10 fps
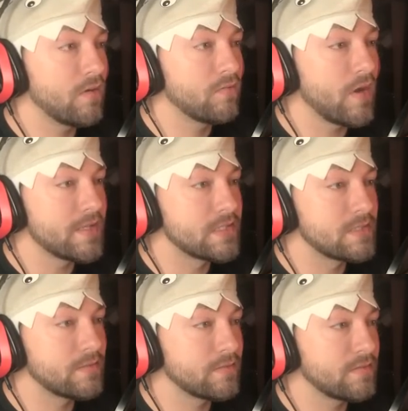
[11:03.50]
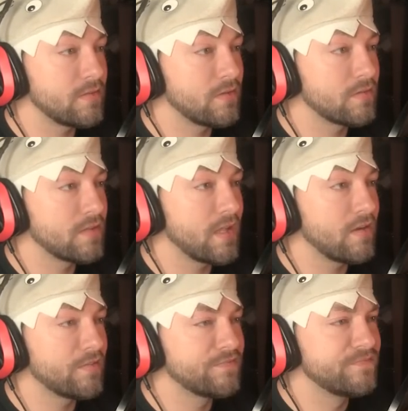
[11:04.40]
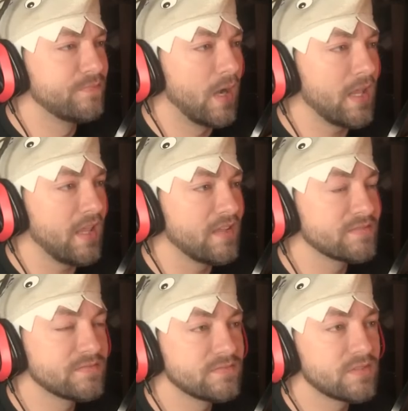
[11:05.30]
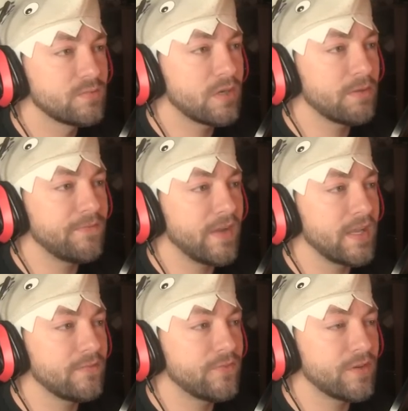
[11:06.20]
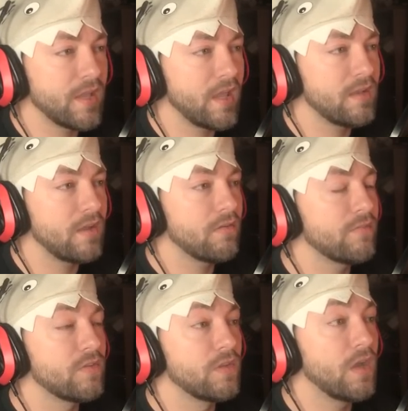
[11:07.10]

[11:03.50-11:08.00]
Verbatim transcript: rights, or get our money. What are we fighting for again? I don't even